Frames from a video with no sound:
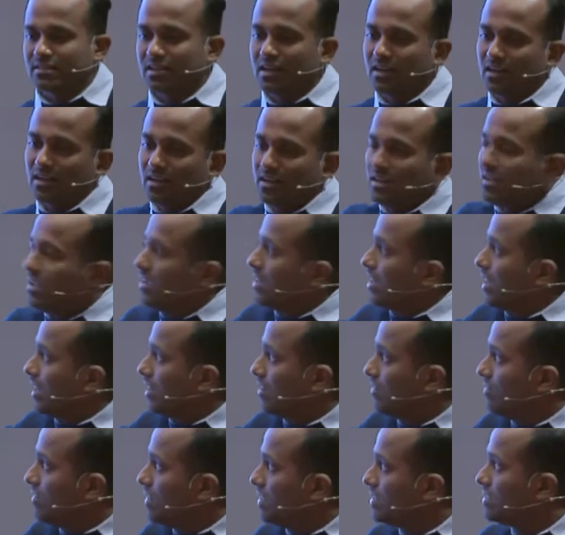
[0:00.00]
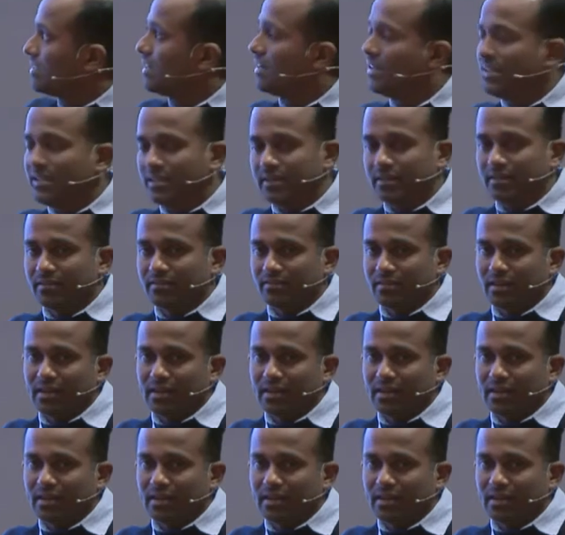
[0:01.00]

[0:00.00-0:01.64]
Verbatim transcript: are kind of listed here.